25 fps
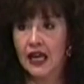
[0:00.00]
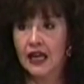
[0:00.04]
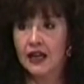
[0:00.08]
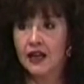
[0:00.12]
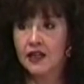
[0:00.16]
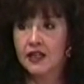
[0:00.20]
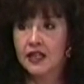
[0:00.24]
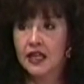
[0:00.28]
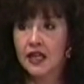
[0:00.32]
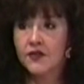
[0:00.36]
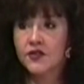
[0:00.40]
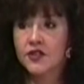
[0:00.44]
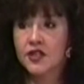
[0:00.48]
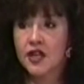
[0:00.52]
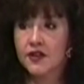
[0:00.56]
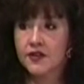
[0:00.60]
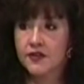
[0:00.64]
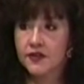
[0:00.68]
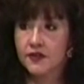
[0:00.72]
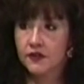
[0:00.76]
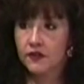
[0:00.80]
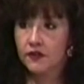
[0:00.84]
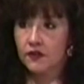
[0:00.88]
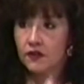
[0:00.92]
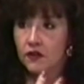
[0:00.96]
And it gives
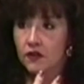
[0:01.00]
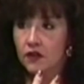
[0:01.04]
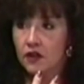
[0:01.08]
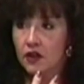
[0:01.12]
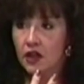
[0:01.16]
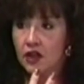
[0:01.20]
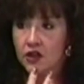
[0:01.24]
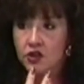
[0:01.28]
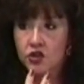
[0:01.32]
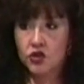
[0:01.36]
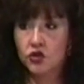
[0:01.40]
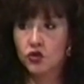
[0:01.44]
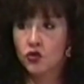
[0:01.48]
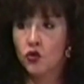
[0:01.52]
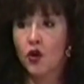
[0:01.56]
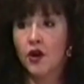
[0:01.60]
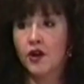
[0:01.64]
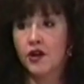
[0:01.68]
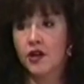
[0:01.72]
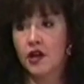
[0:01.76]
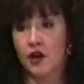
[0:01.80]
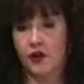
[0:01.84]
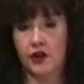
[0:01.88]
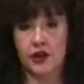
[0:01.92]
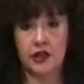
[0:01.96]
us
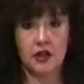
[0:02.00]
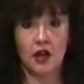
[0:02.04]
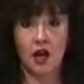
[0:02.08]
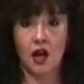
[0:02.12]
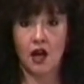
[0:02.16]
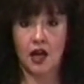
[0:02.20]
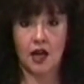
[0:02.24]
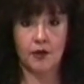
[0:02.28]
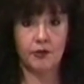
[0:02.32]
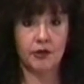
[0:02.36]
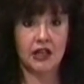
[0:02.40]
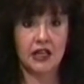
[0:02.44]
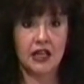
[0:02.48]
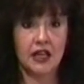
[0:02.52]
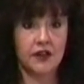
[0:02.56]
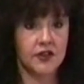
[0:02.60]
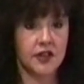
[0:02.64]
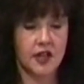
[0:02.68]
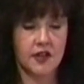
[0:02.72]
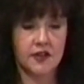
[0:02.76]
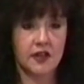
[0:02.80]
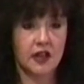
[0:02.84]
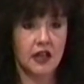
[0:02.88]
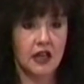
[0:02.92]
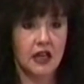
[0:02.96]
extraordinary time. It
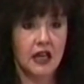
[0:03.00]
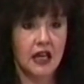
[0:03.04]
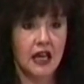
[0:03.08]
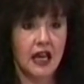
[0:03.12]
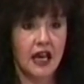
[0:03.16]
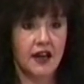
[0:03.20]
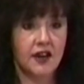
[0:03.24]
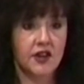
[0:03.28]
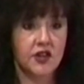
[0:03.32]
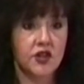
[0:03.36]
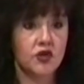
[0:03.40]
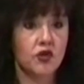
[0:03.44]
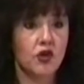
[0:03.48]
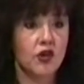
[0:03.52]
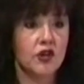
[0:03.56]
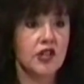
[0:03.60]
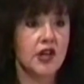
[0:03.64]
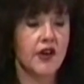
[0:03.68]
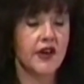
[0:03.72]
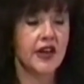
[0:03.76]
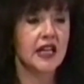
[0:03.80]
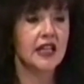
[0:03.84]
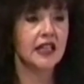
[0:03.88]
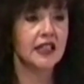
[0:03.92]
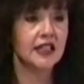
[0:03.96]
gives us an
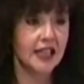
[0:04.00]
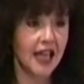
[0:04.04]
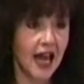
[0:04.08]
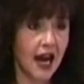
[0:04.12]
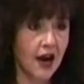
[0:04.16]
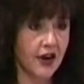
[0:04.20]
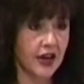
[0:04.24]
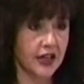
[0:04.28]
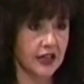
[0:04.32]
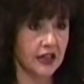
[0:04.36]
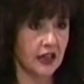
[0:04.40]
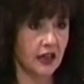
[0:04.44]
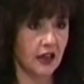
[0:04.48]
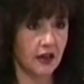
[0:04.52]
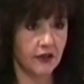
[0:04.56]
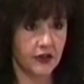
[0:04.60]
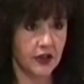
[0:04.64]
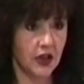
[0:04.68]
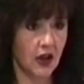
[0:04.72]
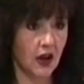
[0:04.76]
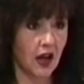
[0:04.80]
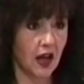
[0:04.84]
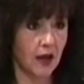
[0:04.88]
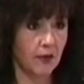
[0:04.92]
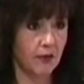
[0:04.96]
extraordinary clarity
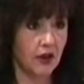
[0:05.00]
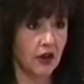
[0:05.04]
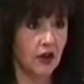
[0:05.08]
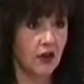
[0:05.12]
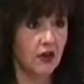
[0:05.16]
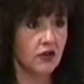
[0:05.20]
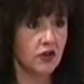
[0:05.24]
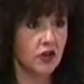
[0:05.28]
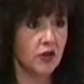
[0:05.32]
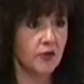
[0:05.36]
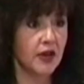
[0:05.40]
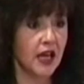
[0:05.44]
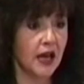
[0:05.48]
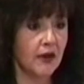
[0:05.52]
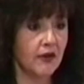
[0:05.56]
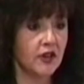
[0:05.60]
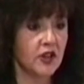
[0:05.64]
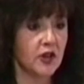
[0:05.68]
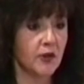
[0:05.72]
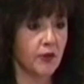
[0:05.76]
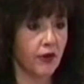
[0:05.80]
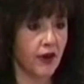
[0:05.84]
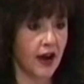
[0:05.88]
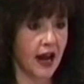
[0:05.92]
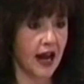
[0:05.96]
of time to be able
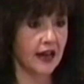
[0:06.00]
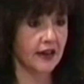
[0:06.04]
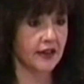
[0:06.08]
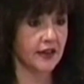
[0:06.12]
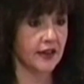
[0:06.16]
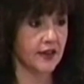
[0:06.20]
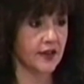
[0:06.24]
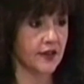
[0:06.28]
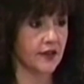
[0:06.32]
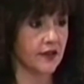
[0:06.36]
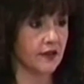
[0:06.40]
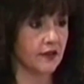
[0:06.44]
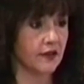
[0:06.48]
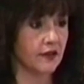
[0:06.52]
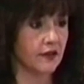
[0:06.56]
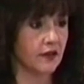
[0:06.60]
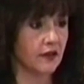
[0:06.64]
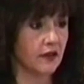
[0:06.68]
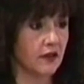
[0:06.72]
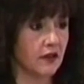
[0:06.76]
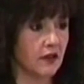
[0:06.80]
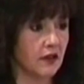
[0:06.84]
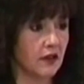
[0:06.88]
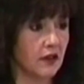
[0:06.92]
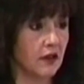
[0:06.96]
to practice.
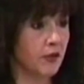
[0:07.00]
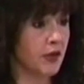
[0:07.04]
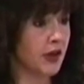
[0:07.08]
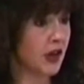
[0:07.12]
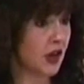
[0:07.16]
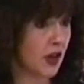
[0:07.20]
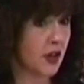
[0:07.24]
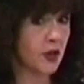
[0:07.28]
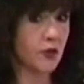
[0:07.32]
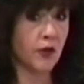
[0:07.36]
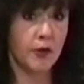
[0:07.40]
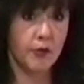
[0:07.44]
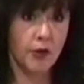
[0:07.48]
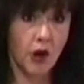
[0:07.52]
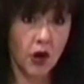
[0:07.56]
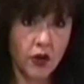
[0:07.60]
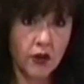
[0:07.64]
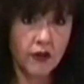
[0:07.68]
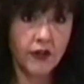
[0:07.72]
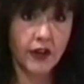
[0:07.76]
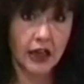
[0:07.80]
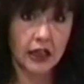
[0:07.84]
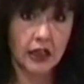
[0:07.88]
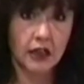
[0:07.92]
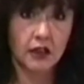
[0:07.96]
Because we're
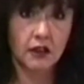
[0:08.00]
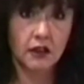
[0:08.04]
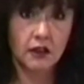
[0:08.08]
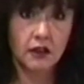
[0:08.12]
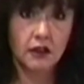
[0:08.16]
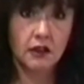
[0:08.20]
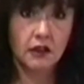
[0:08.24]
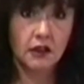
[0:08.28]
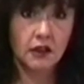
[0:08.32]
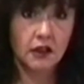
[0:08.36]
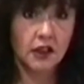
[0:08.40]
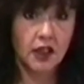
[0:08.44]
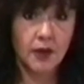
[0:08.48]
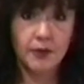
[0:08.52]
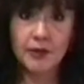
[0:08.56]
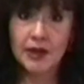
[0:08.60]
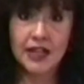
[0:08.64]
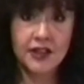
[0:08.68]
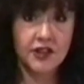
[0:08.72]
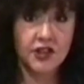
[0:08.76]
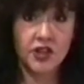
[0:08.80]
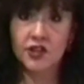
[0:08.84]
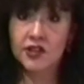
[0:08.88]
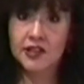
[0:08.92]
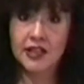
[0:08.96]
motivated. I
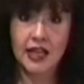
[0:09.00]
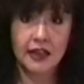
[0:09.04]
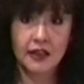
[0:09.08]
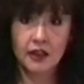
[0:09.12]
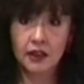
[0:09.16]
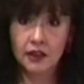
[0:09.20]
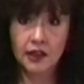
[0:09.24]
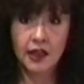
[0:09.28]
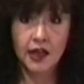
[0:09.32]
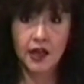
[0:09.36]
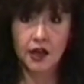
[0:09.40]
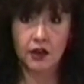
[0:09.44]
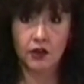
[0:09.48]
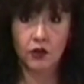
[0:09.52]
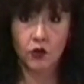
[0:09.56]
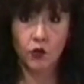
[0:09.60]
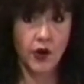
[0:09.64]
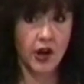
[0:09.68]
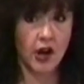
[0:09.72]
mean, it's just that clear.